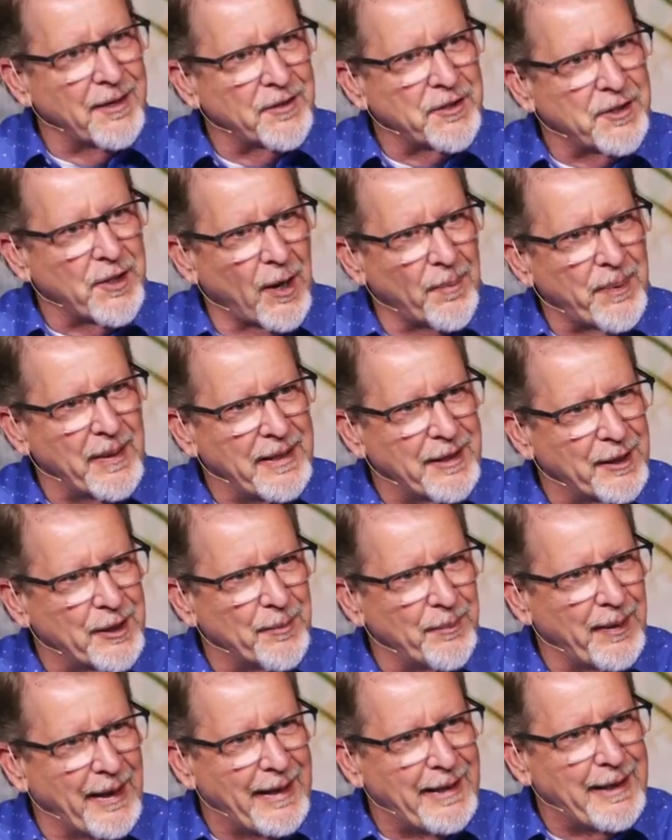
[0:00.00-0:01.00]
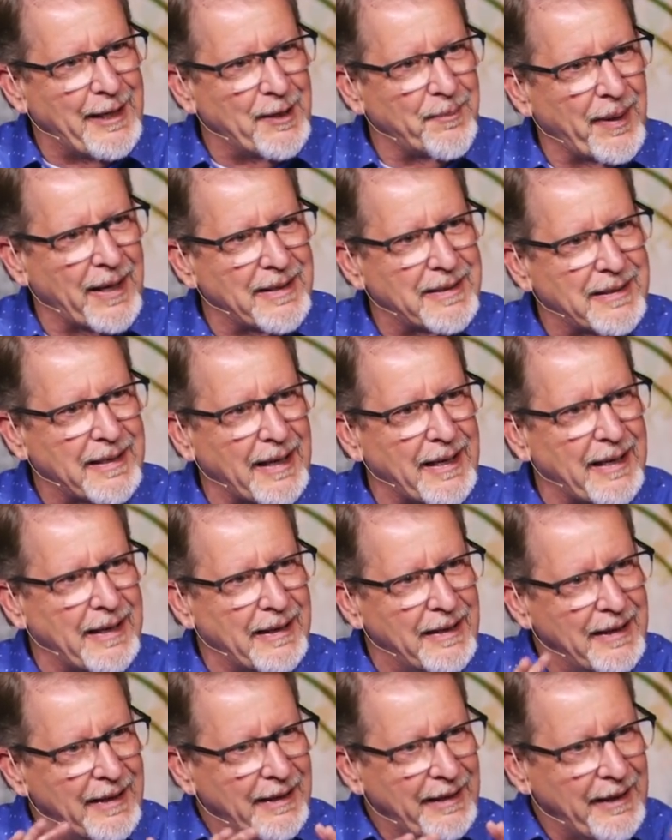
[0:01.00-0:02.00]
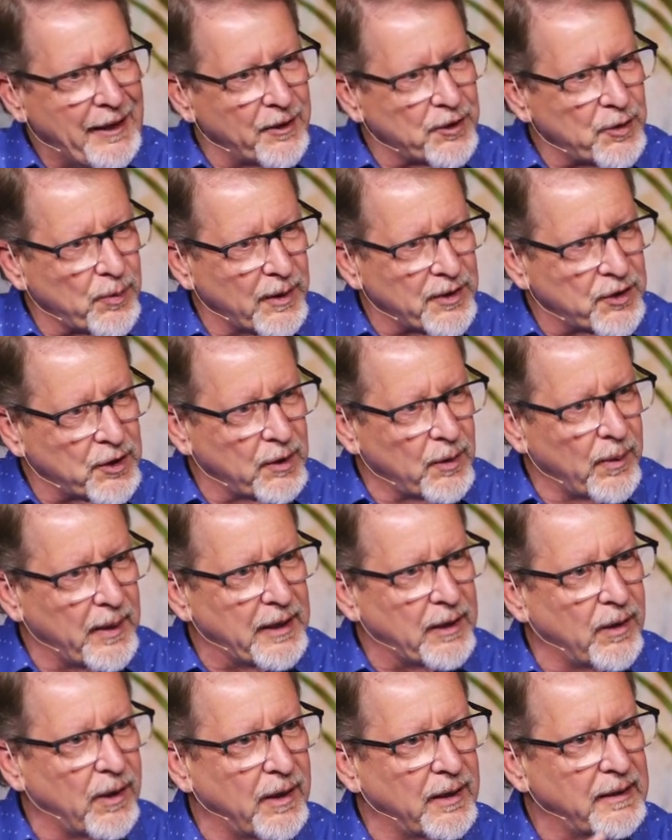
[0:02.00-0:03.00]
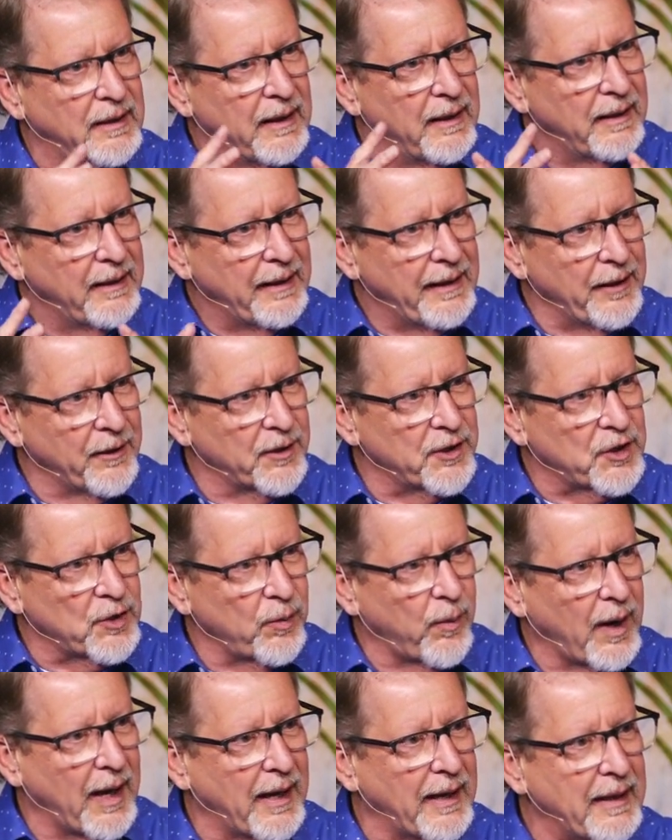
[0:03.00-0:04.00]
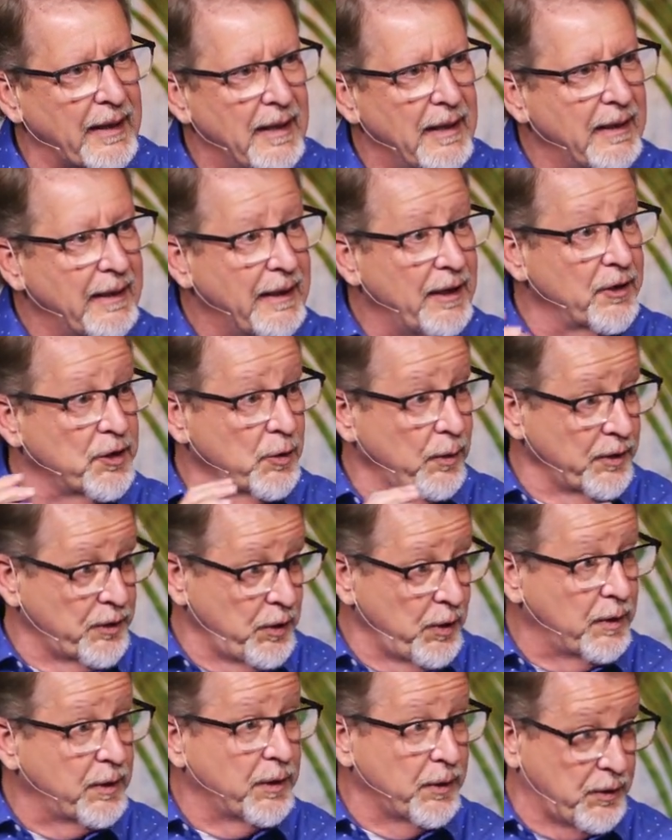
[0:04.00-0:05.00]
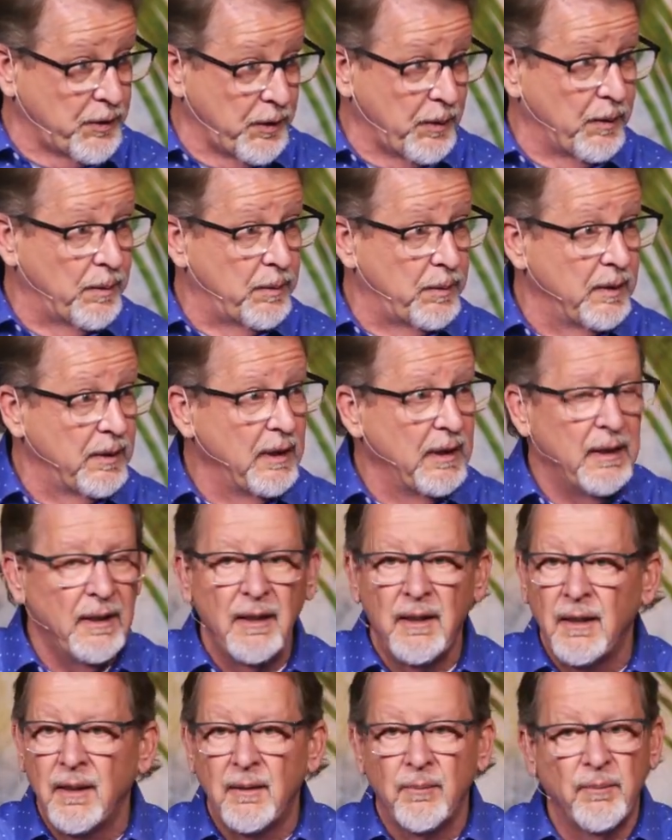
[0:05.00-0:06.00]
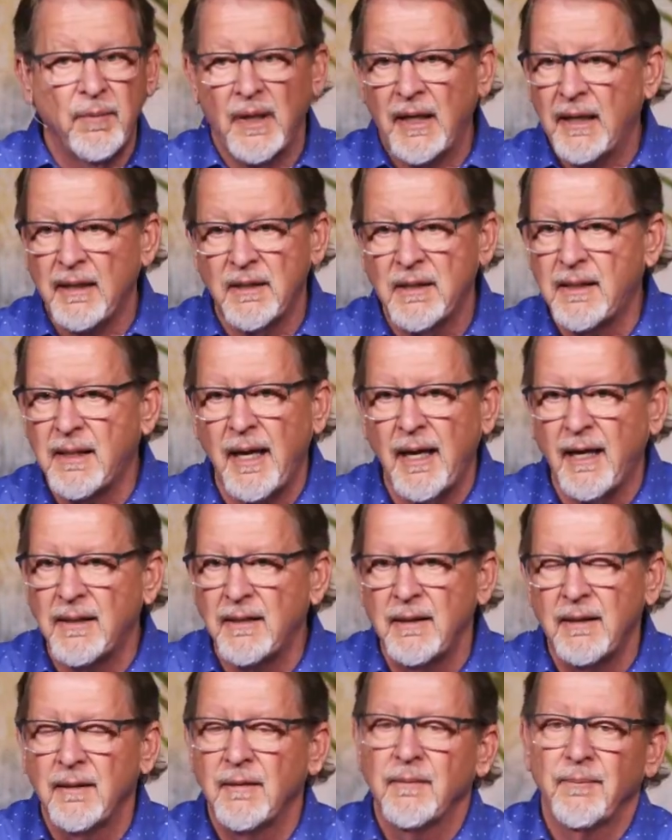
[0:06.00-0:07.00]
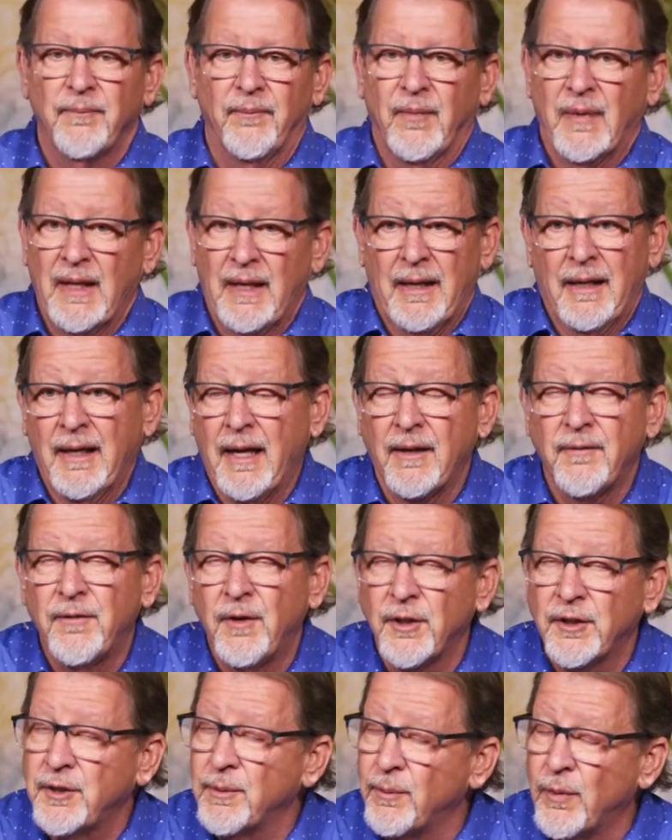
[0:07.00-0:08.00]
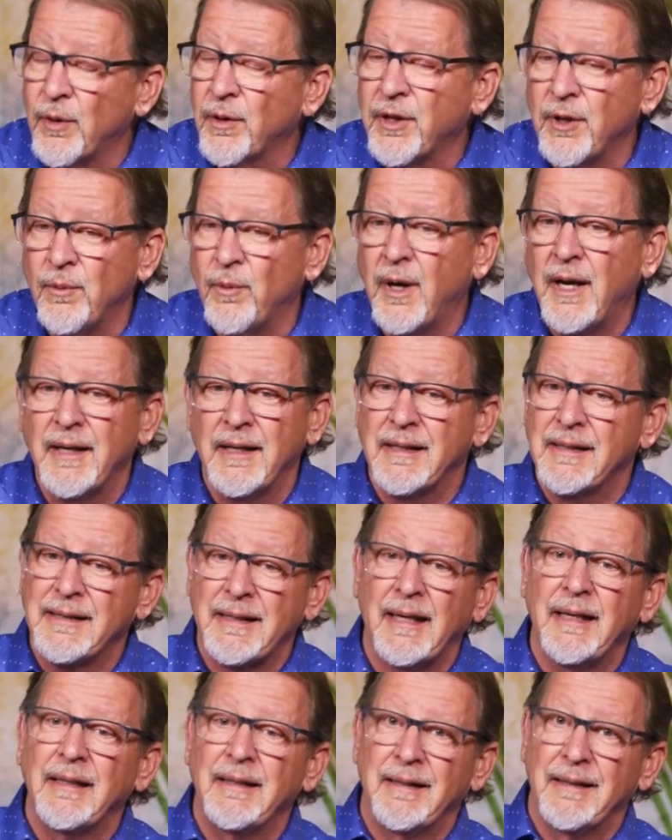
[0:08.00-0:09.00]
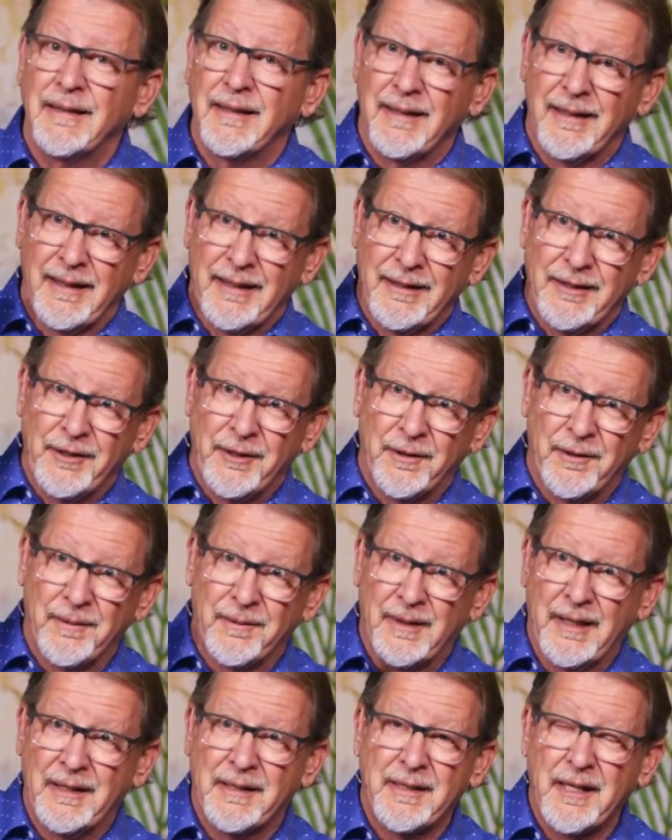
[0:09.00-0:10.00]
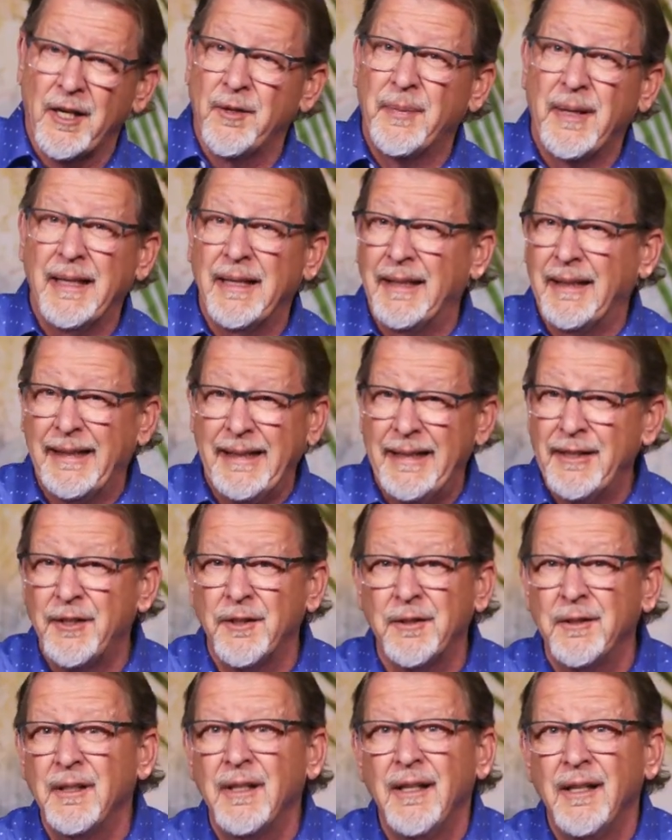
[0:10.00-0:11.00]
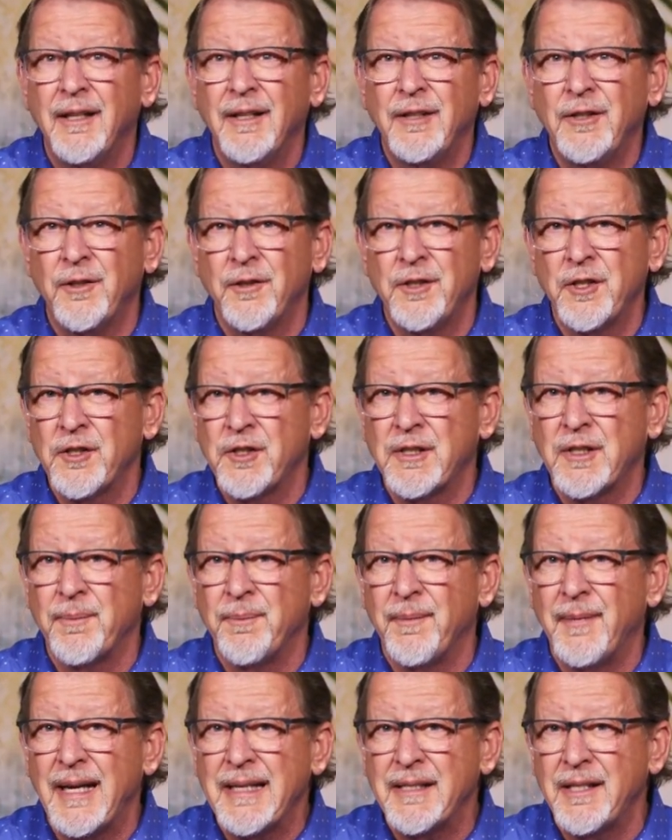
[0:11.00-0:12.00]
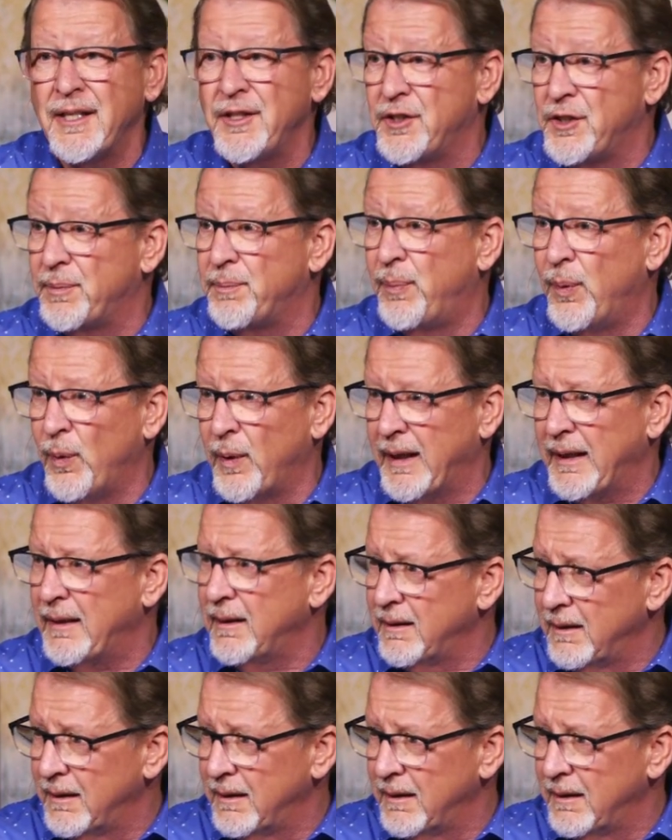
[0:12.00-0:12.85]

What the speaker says: of stopping the complaining by saying, here's what's going on, here's why, here's what you could do, instead, and I've looked at more than one and said, "You're instead of being a leader, you're just a message boy.